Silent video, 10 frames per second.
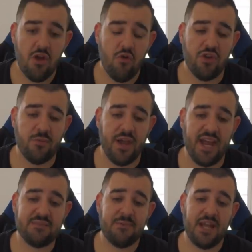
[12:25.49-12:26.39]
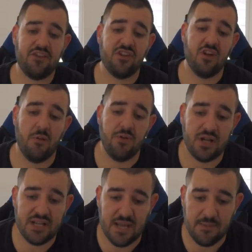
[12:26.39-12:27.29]
With my explanation, I'm not
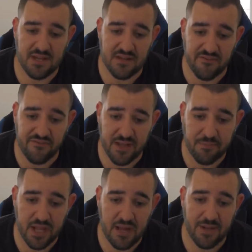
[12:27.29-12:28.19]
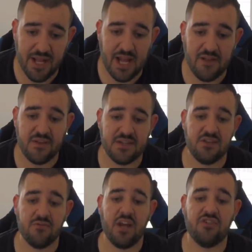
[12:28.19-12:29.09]
attempting to deflect blame in any of these
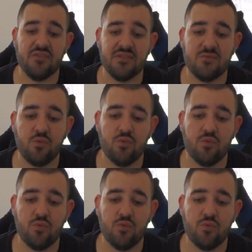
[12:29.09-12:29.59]
situations.